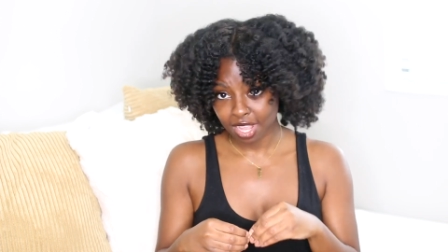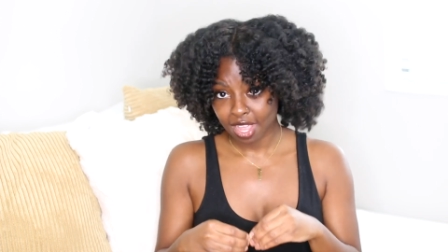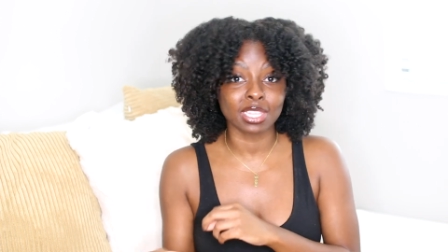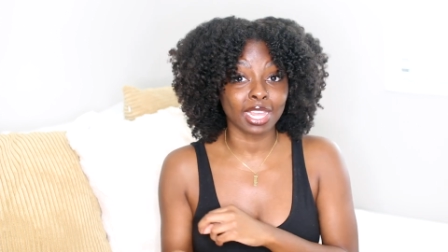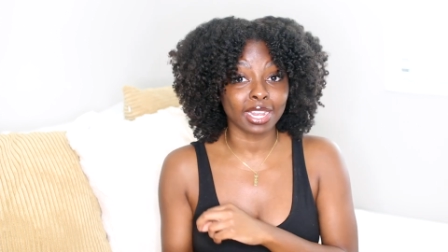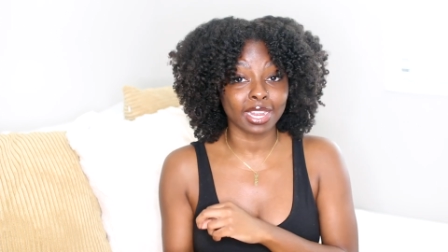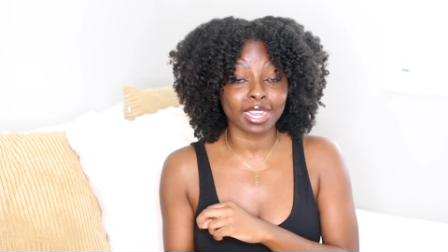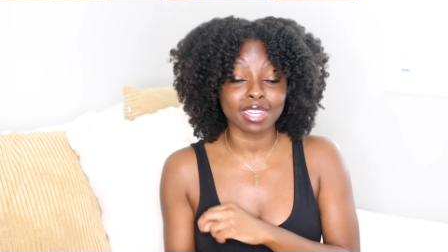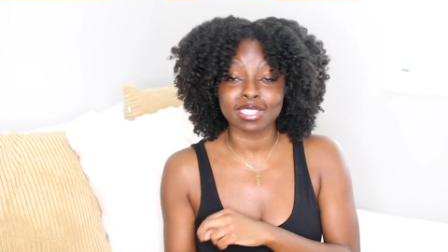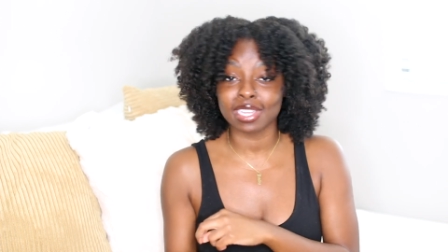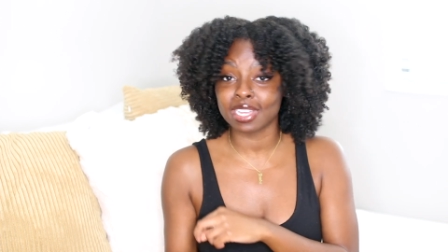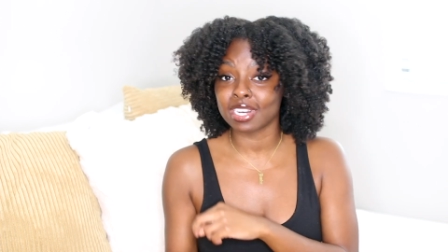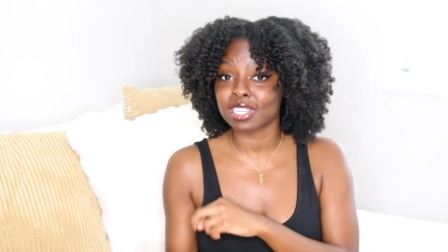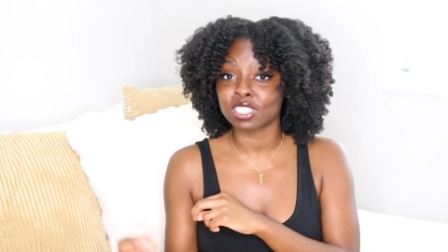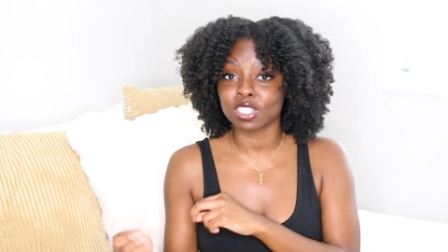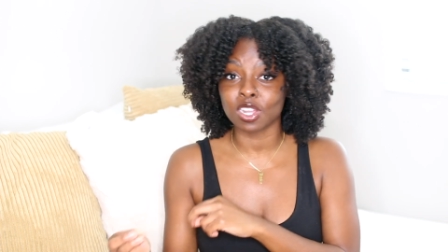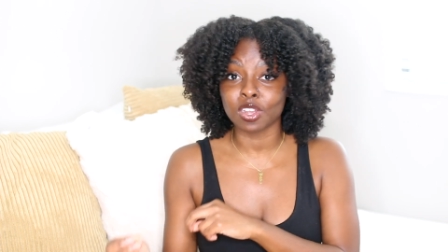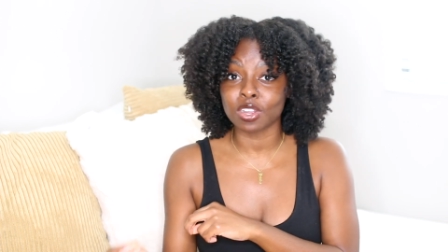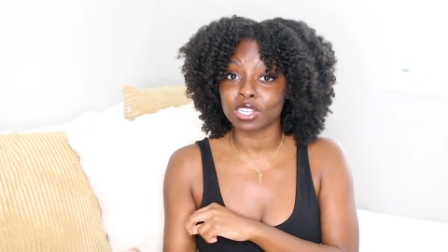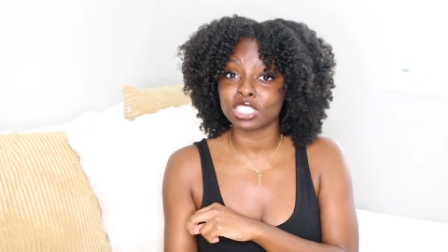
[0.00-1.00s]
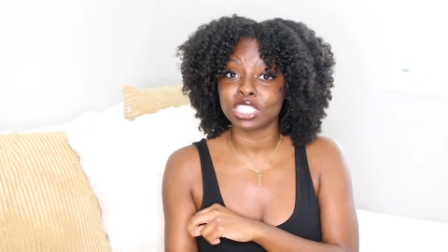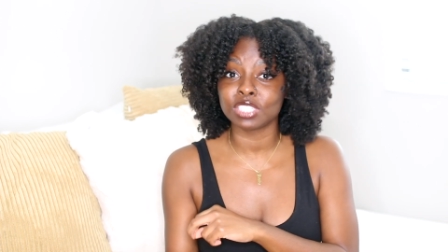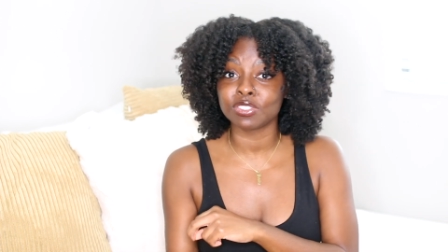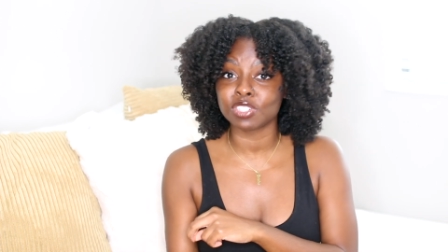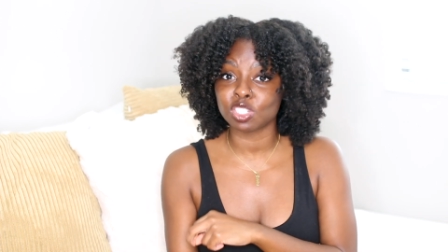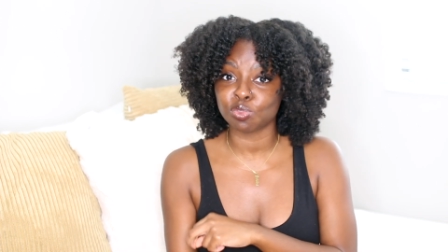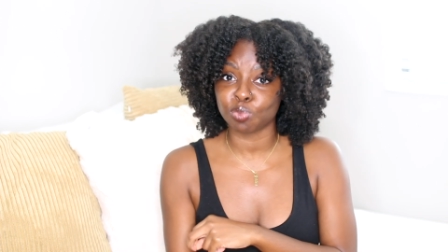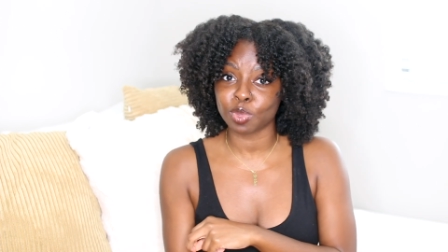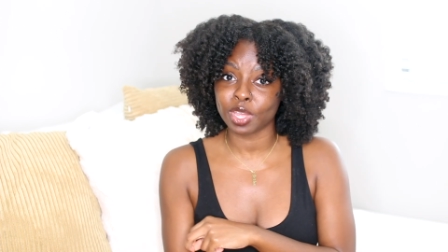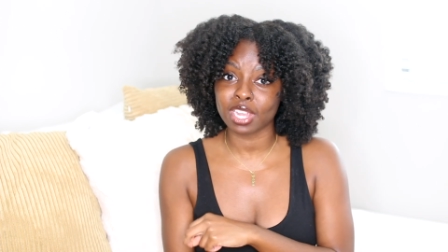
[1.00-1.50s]
And like I said, as long as she
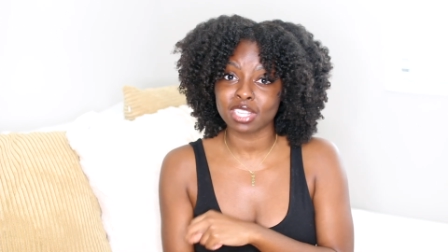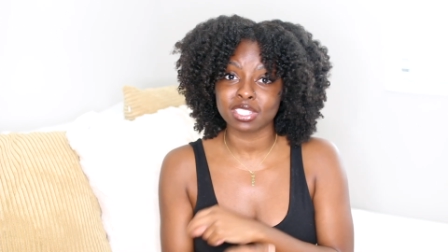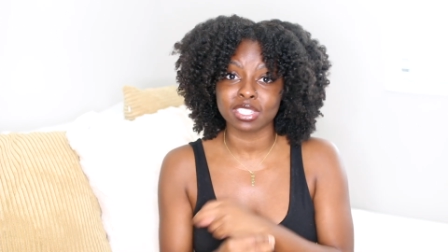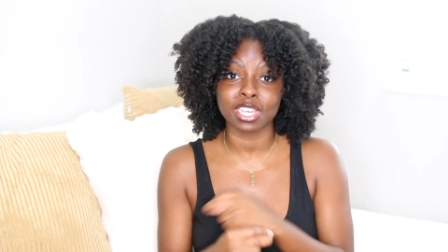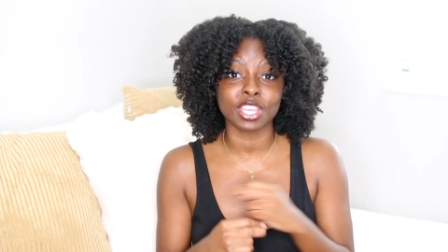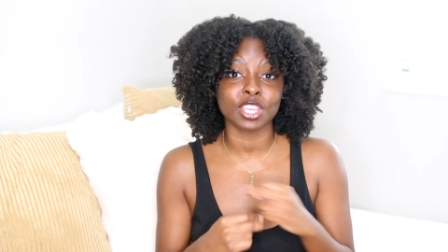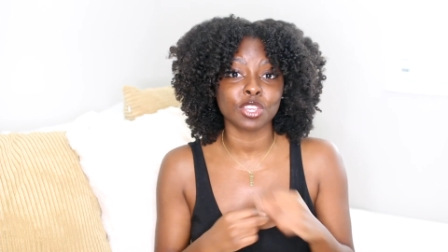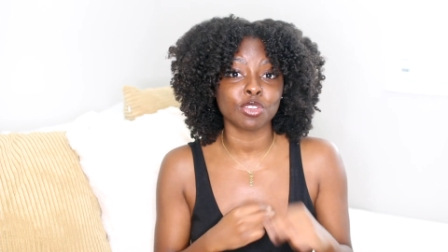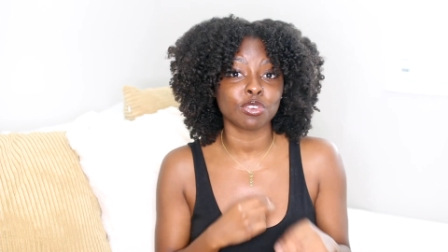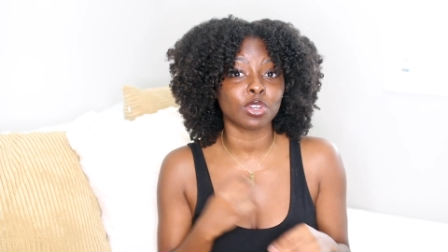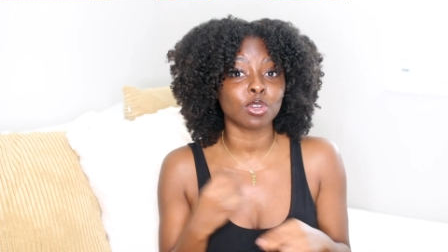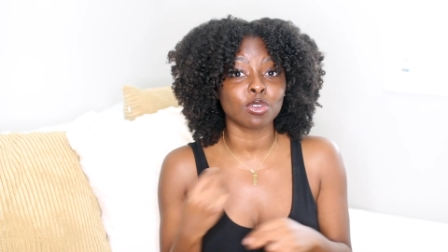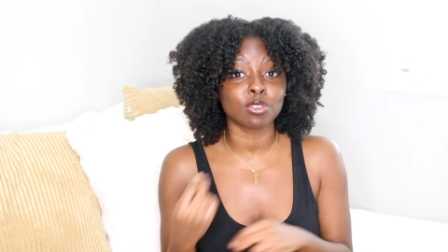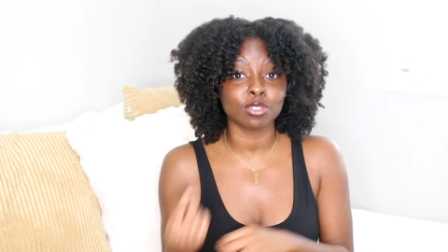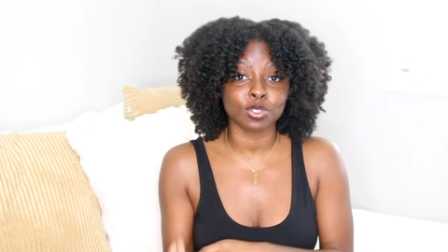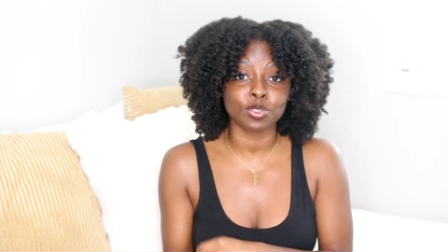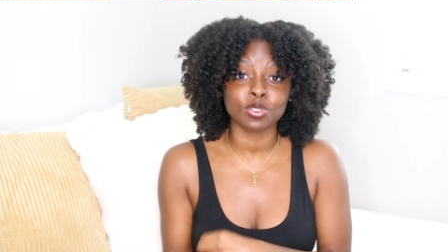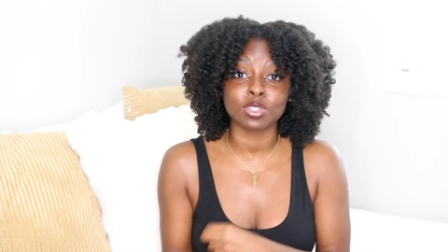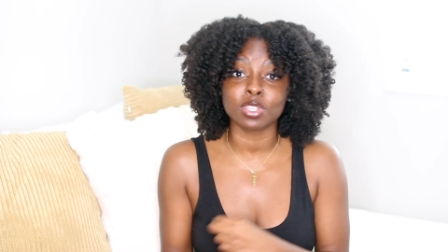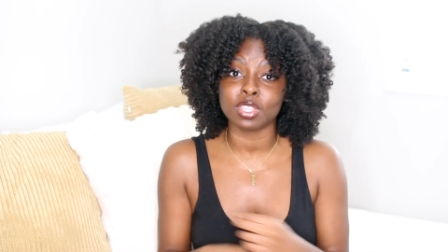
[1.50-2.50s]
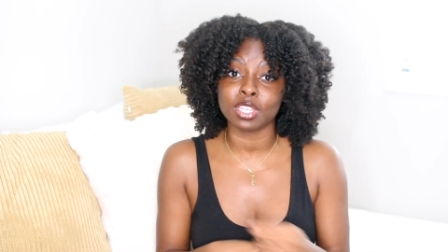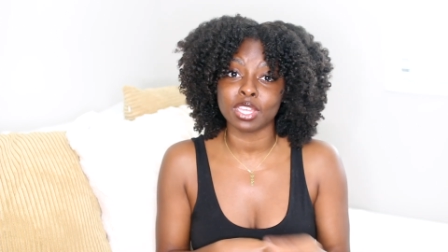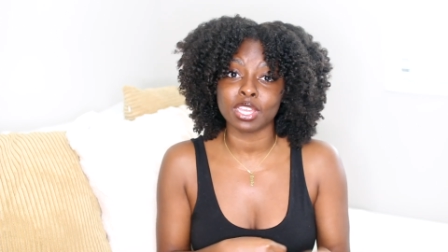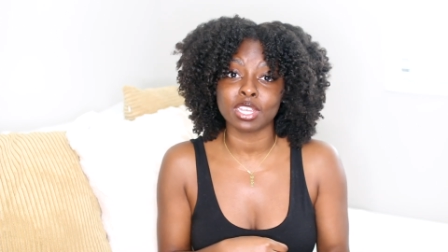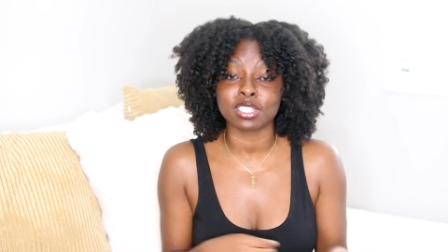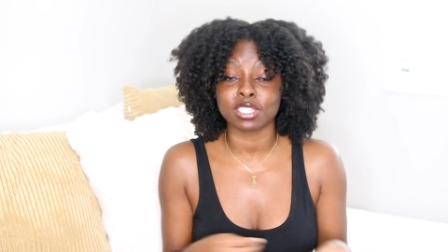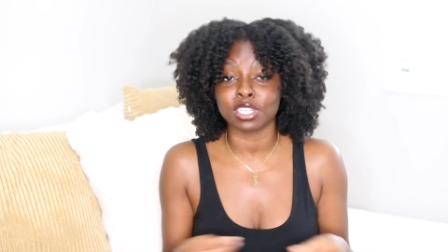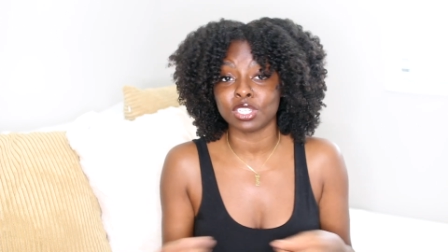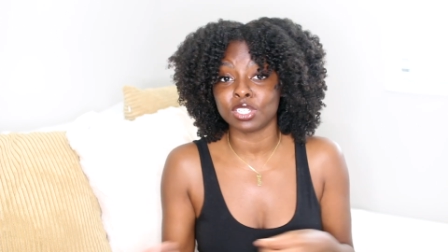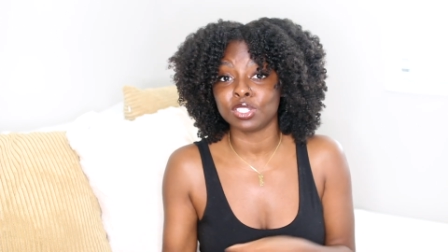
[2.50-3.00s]
respects that you don't do the
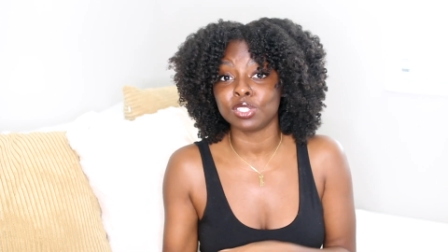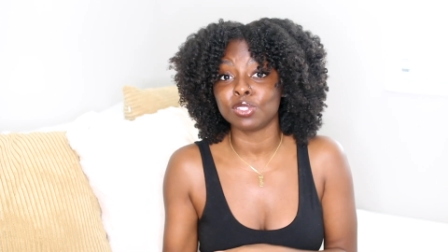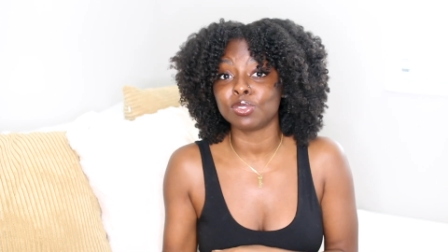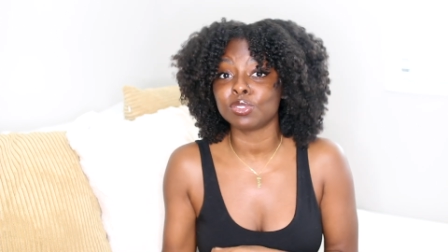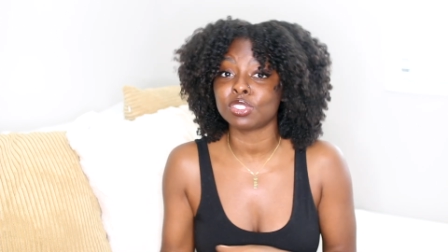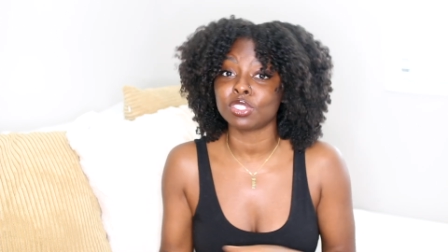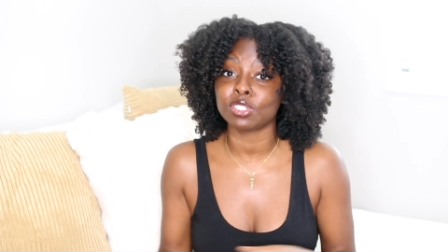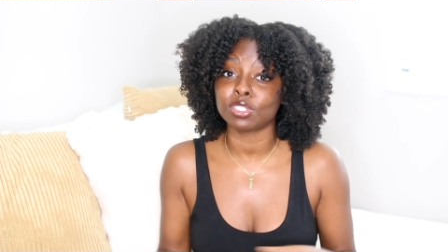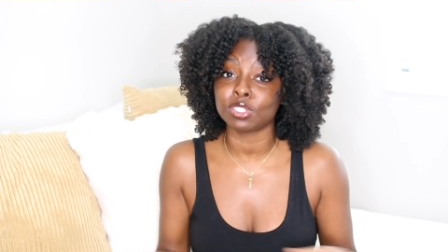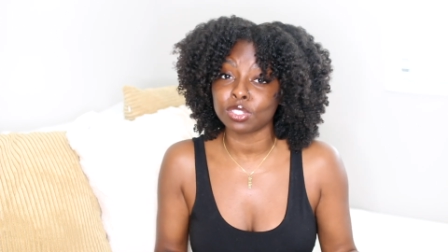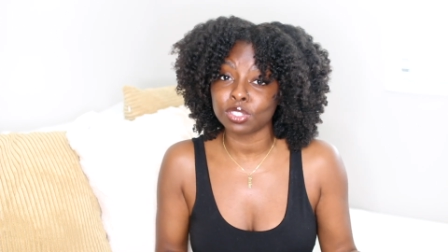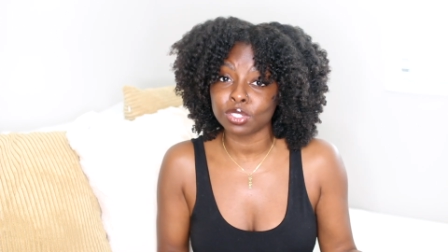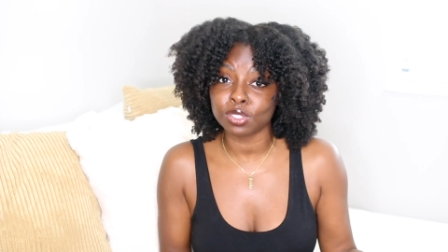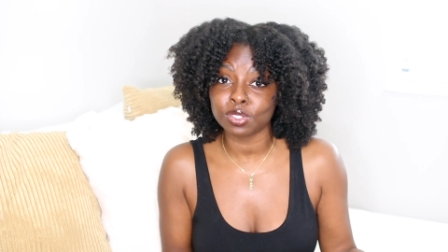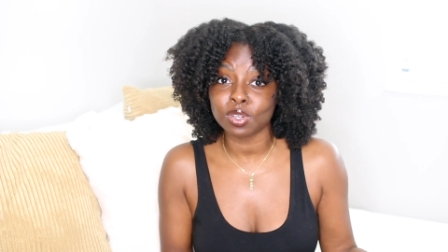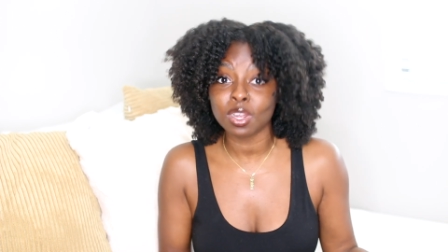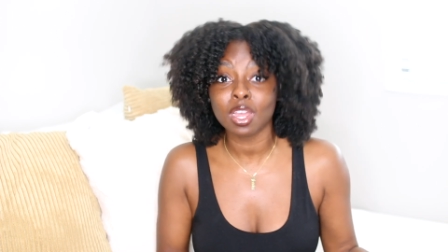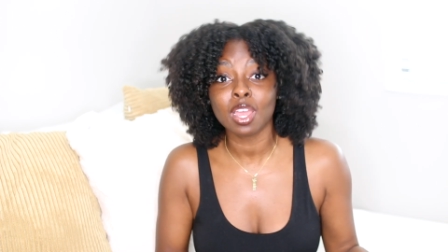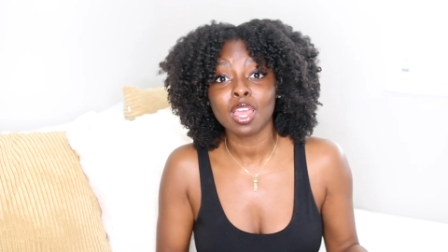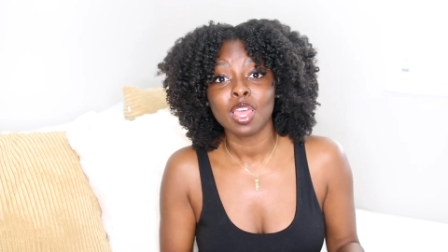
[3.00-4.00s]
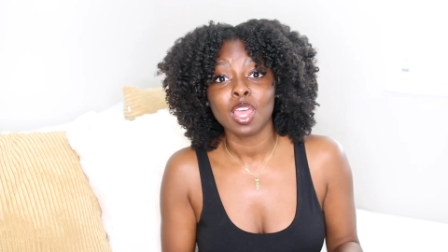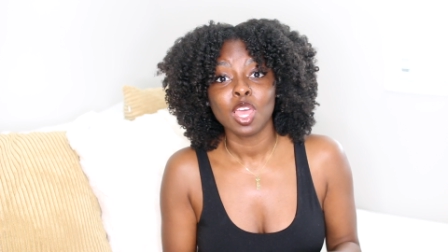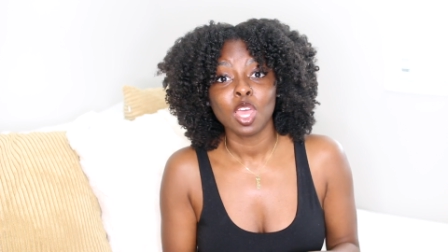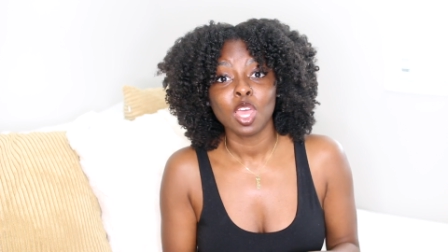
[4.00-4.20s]
things that you used to do,